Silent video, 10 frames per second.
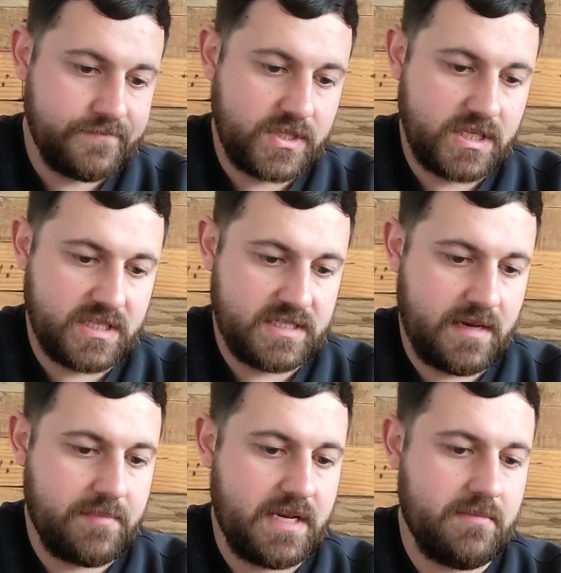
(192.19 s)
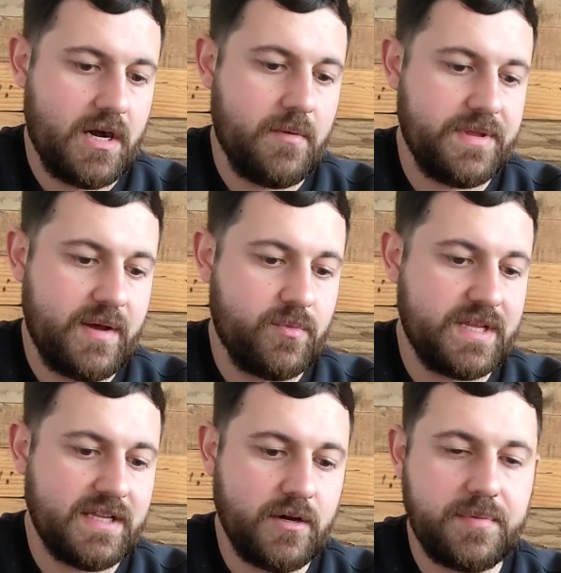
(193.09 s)
at the 10-minute mark, but then with a
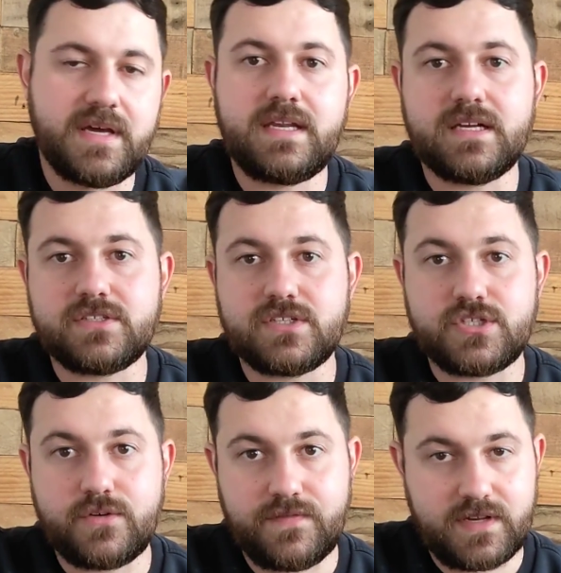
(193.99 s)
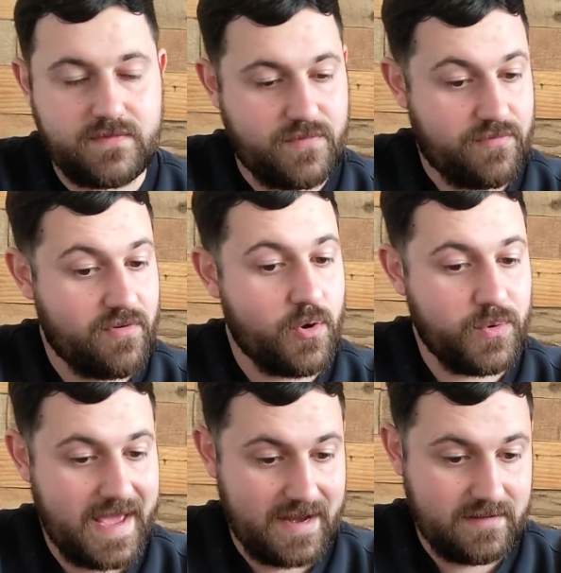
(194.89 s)
little bit of Nelson Sauvin thrown
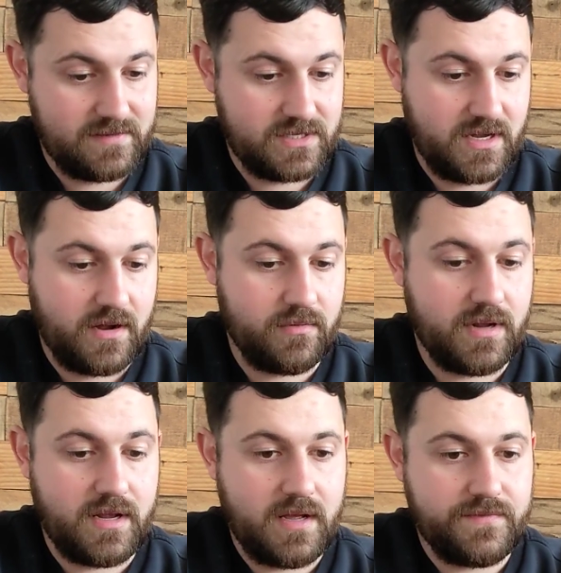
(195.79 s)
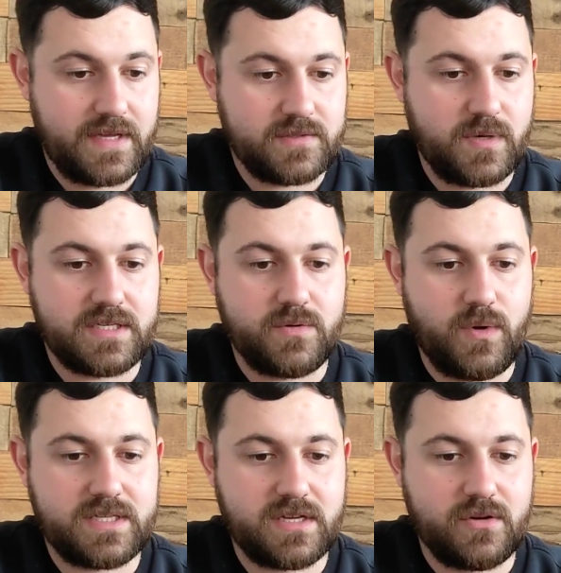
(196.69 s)
in. So that's why it's a
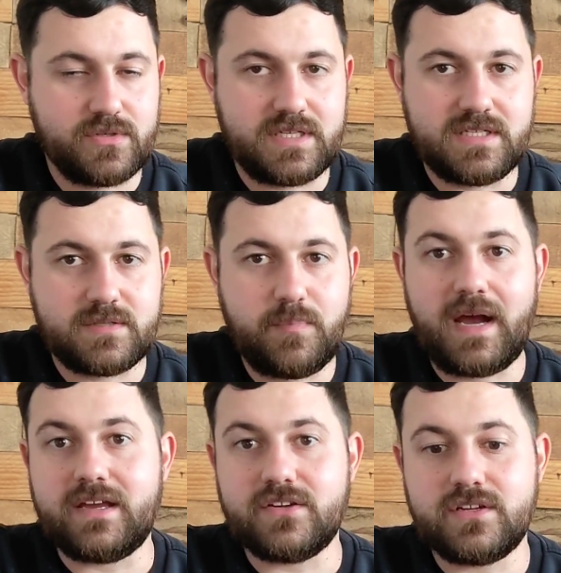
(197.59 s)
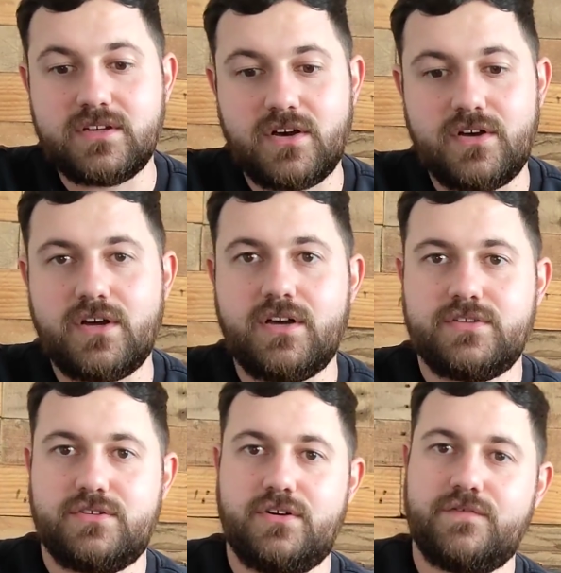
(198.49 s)
West Coast inspired and not a
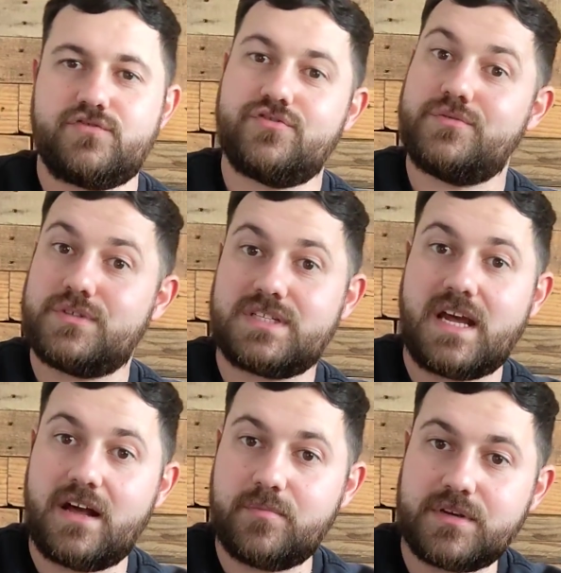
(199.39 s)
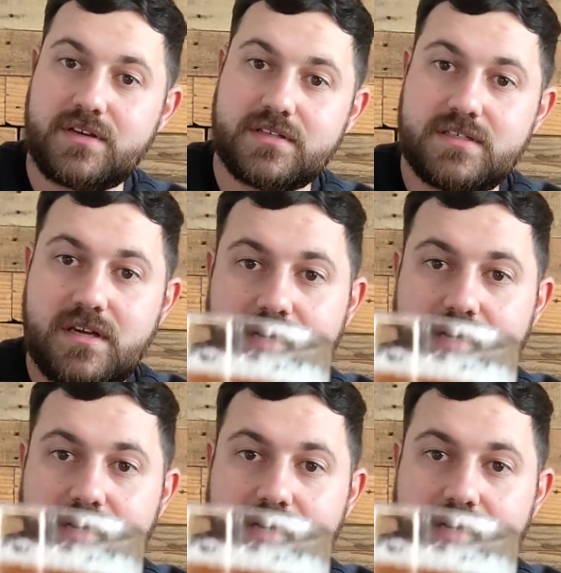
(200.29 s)
sort of true to style, because